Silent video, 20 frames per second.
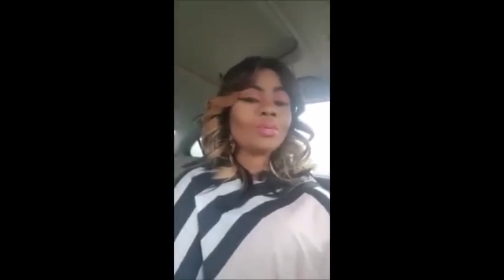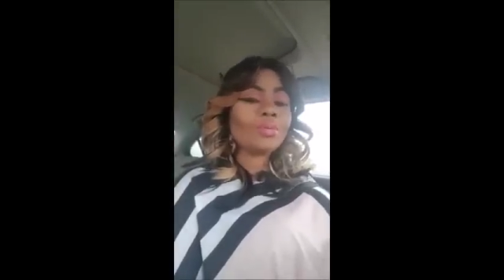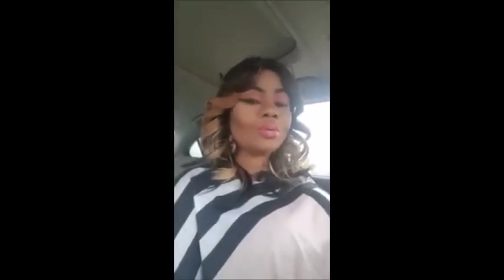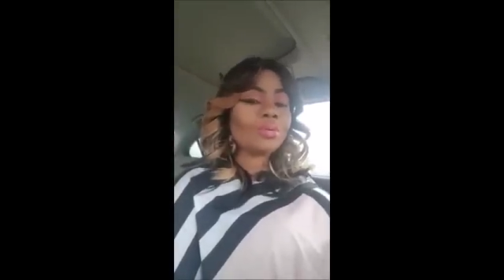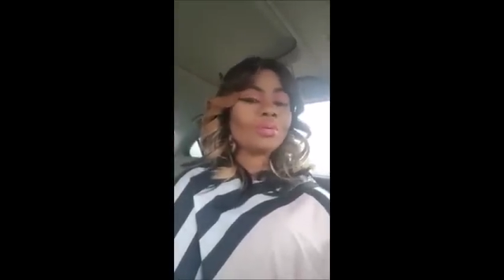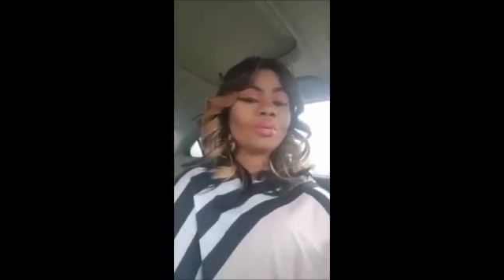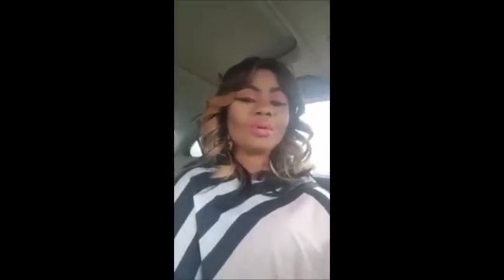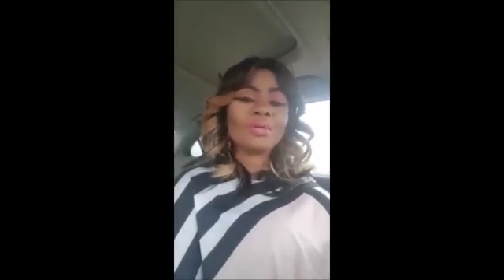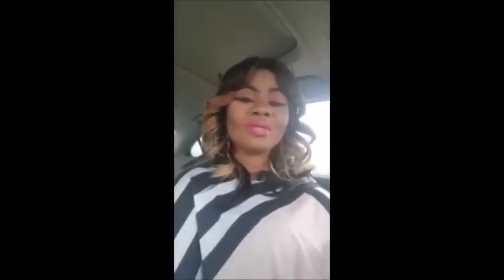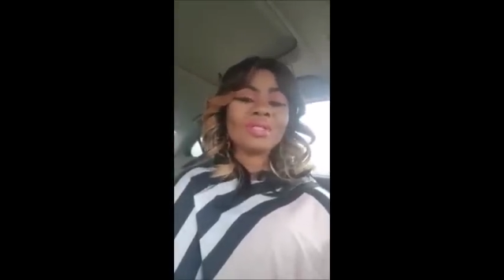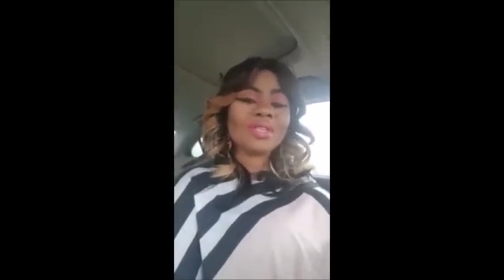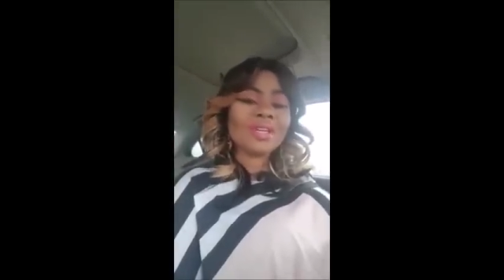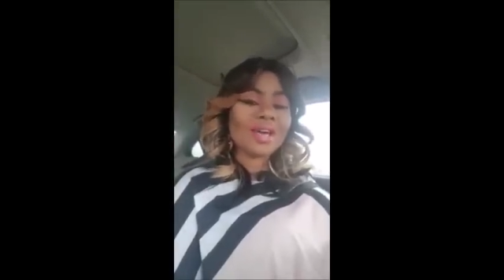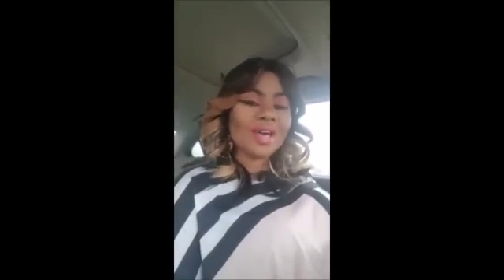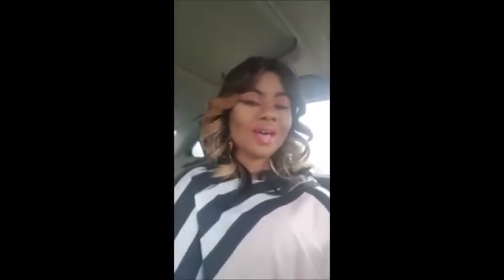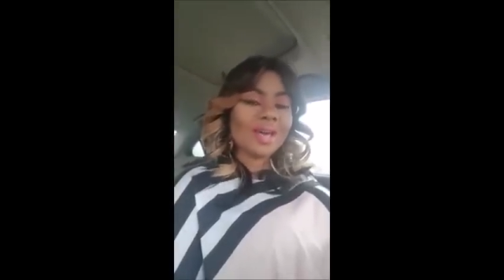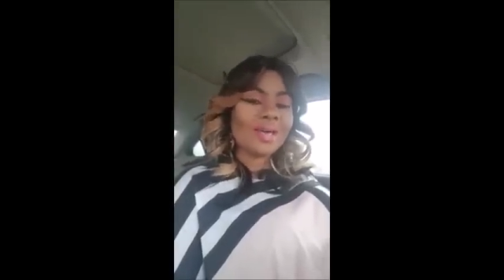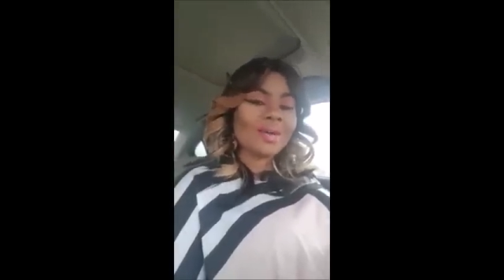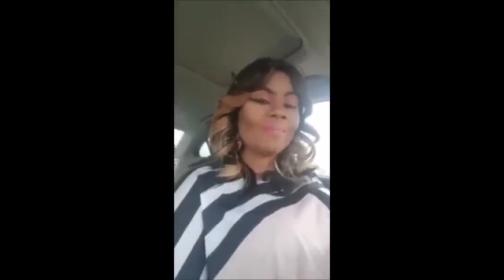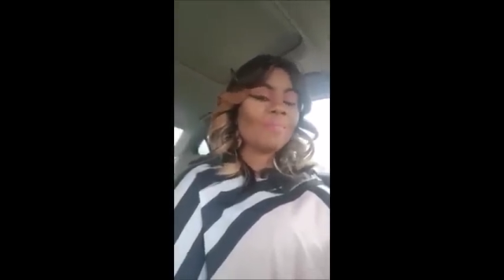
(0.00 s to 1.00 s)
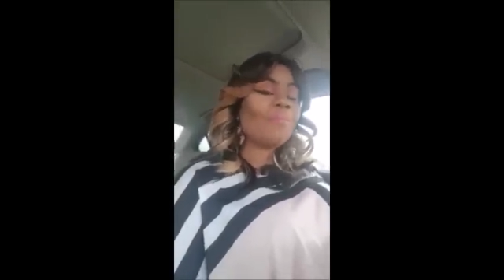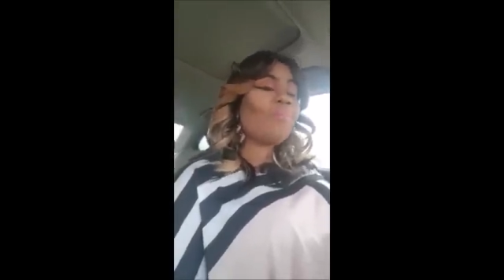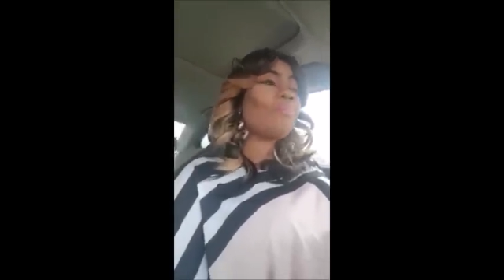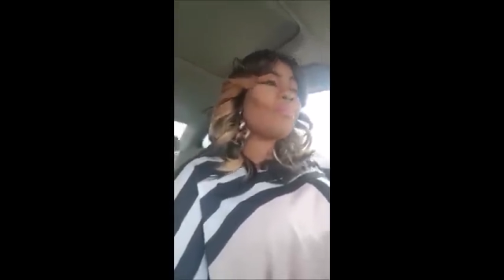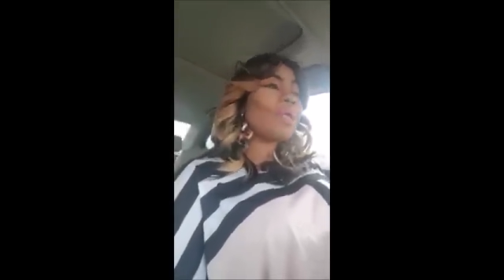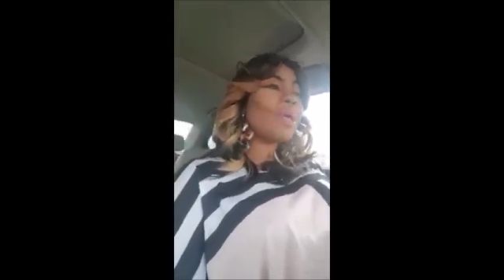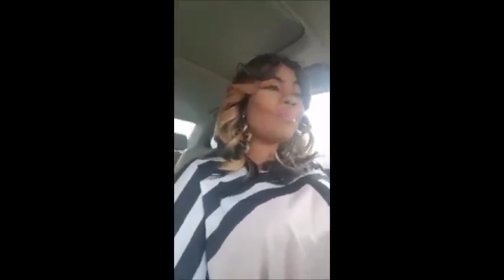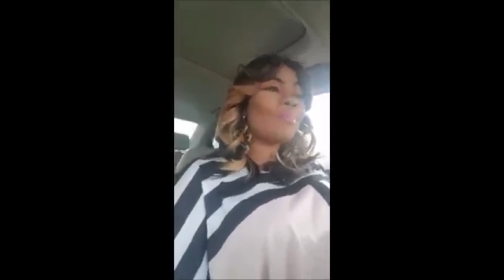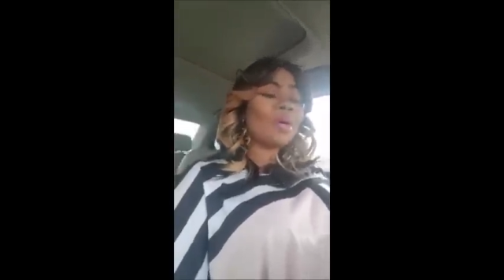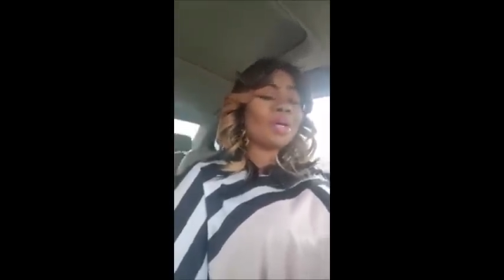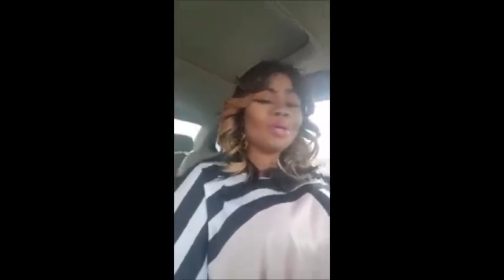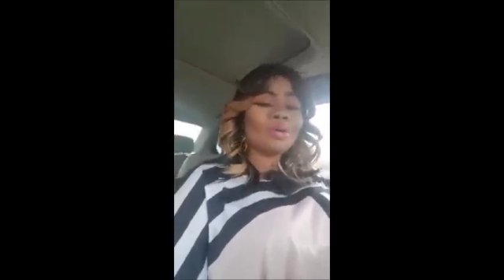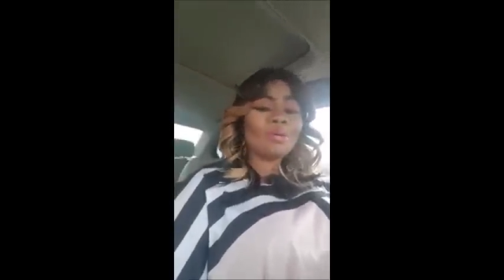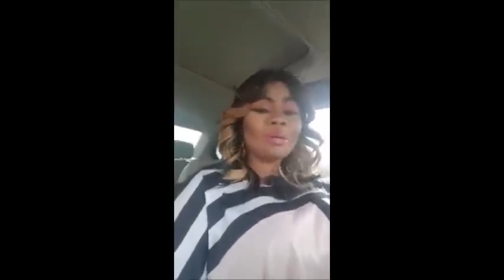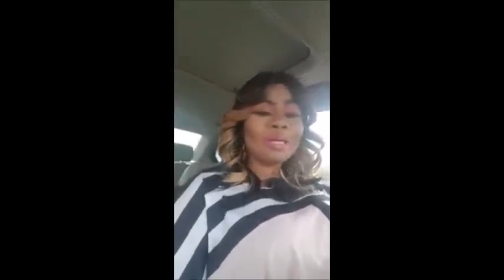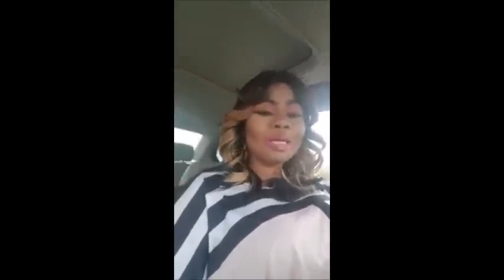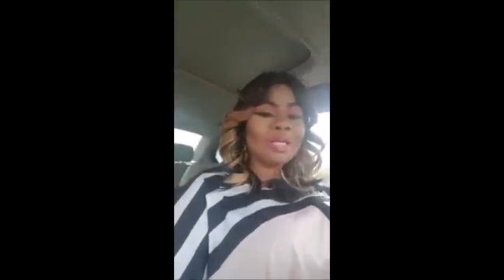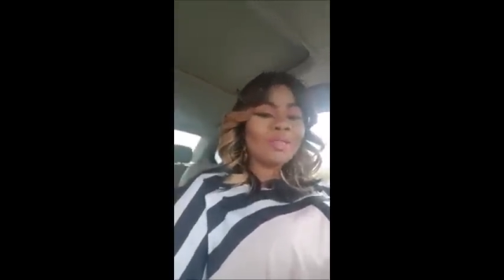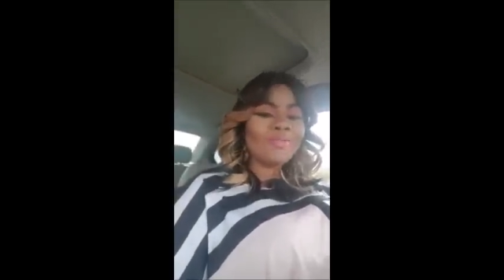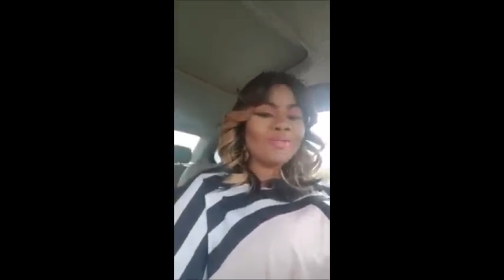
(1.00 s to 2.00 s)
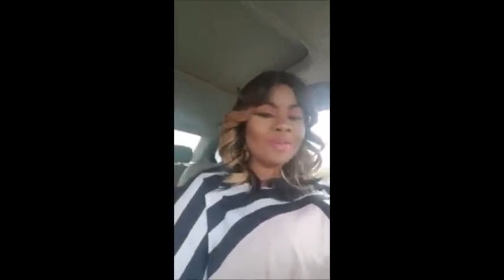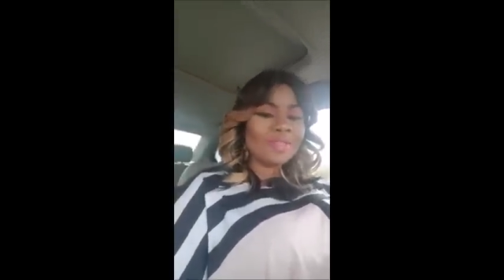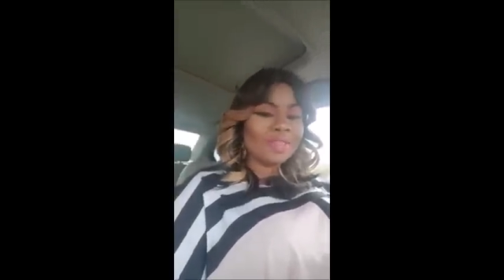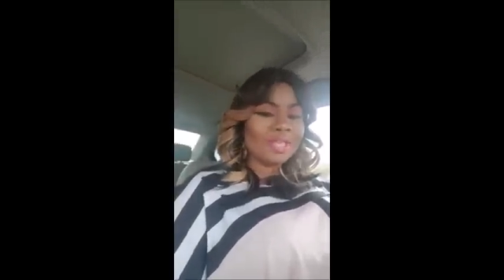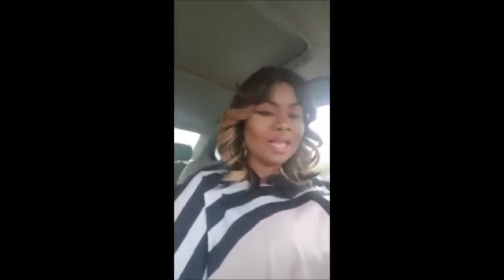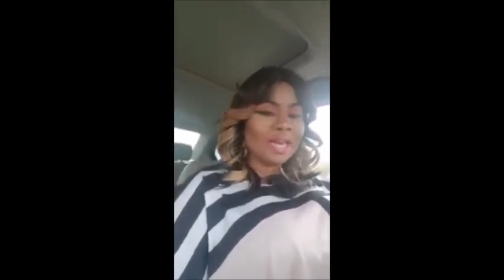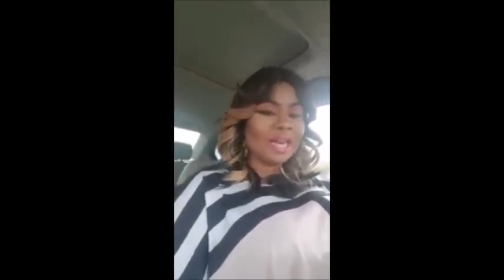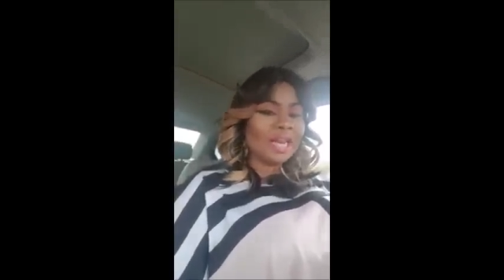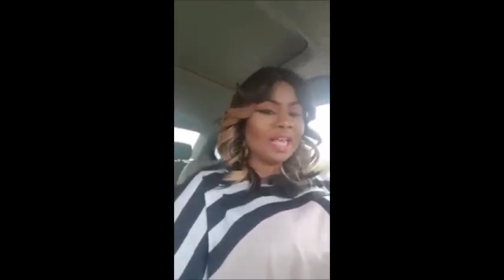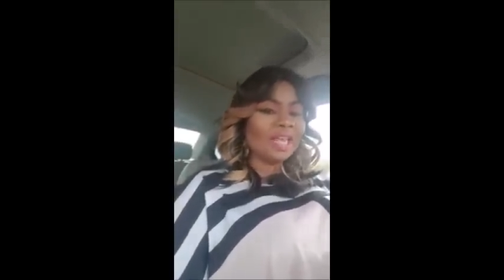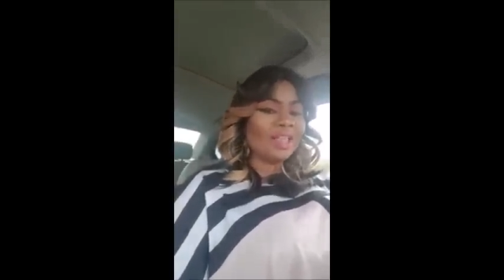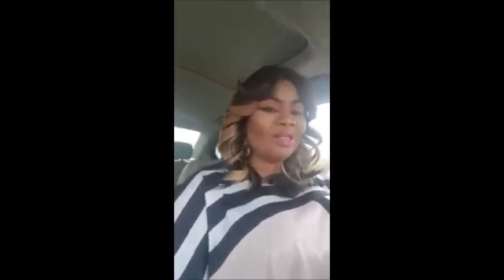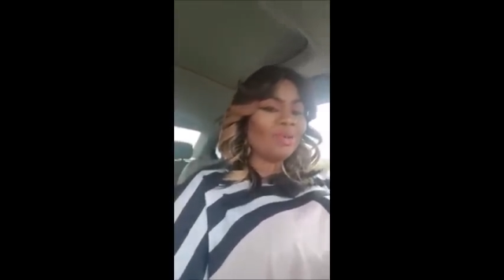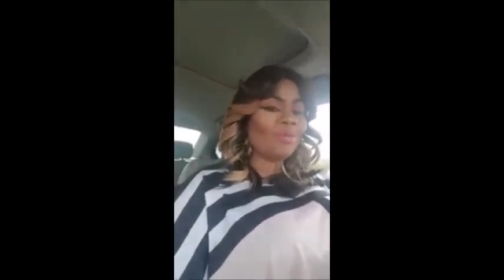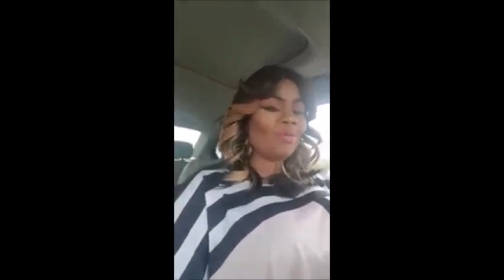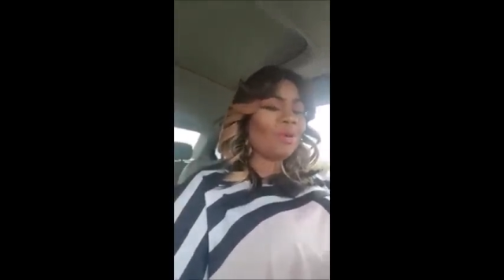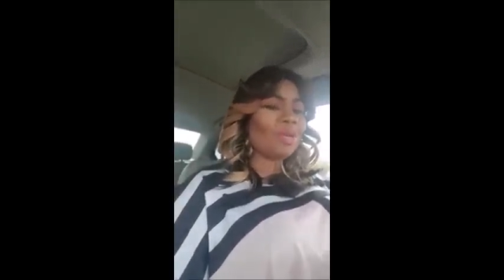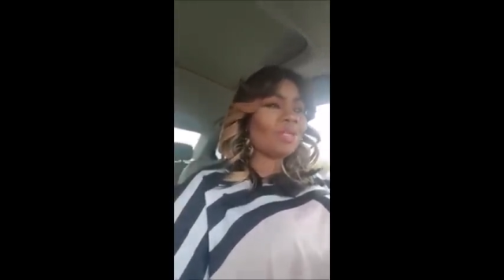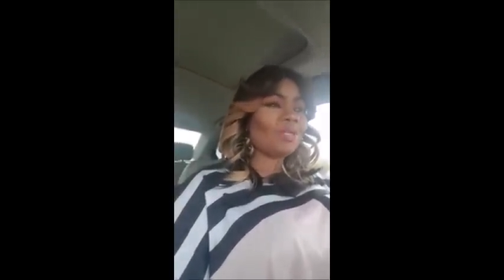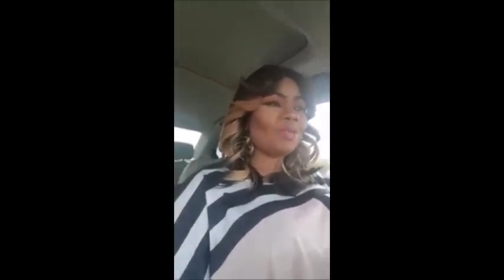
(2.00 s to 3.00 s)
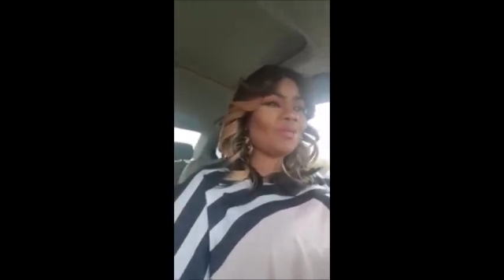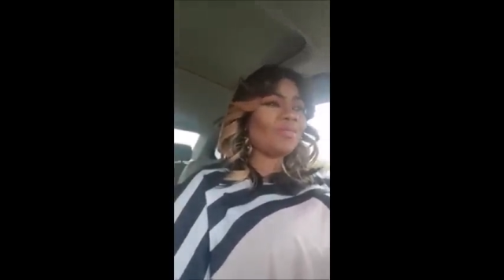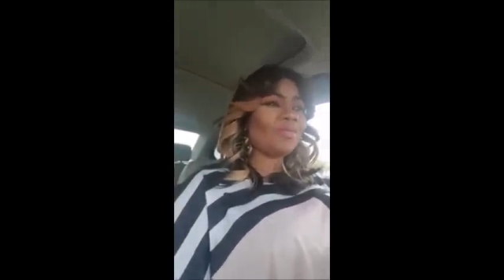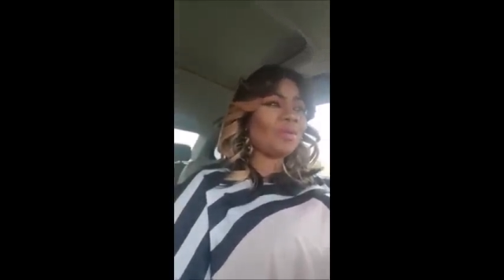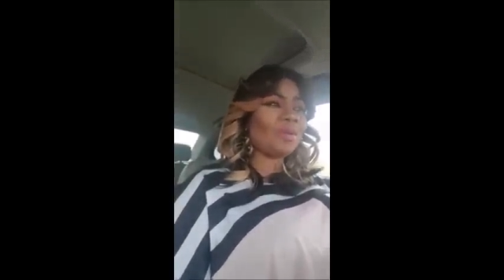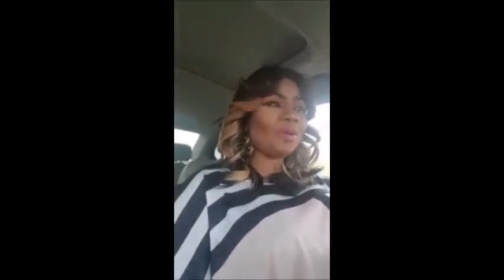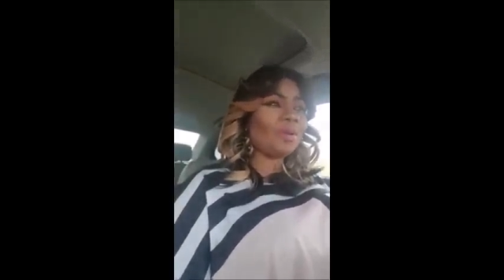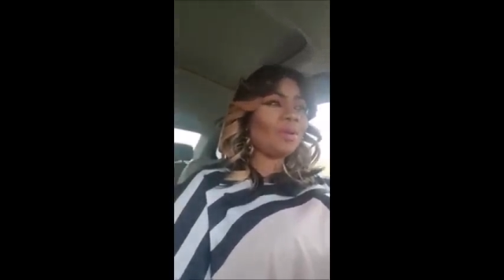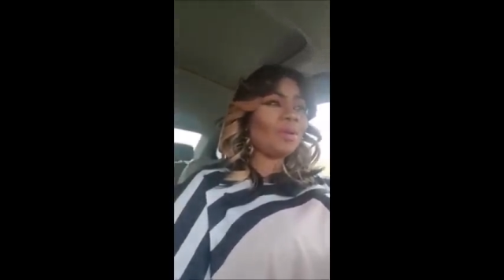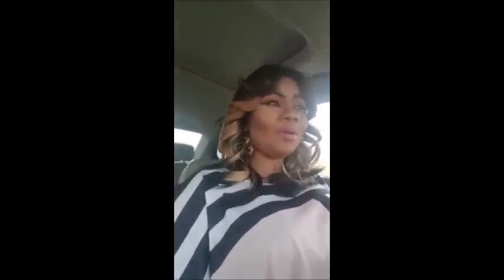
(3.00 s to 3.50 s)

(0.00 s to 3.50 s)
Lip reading: You will not die, but you live and declare the words of